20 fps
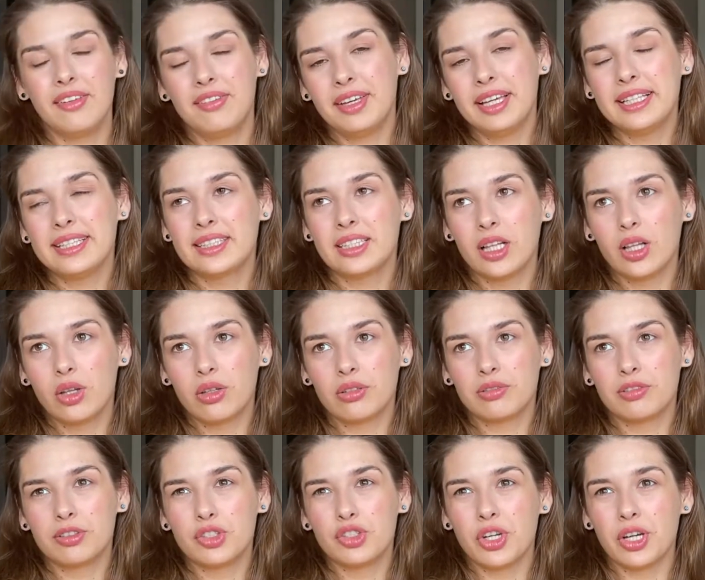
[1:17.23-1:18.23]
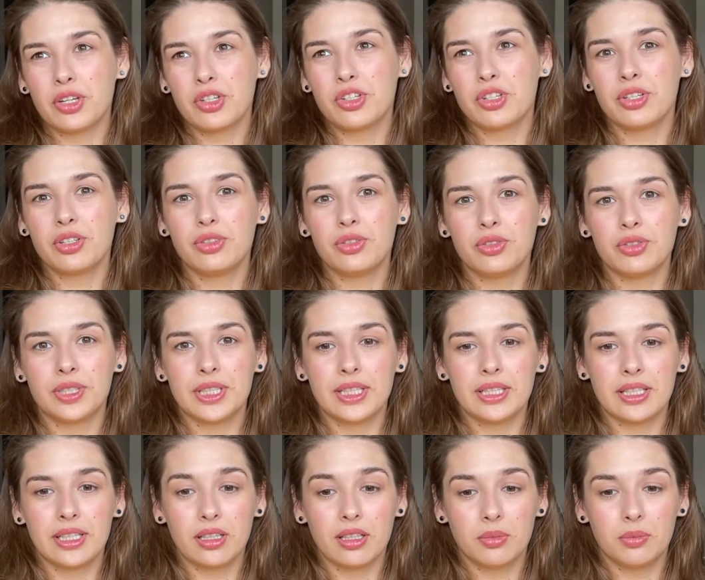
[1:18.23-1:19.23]
faced a lot of rejection during
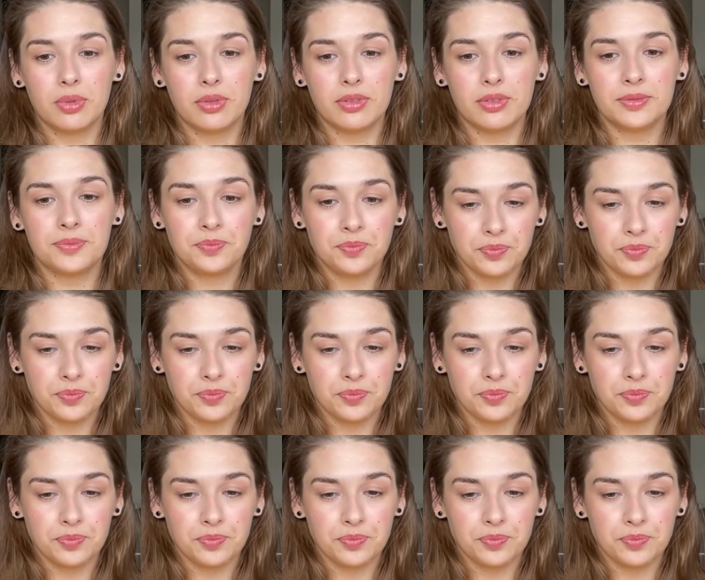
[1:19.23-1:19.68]
the couple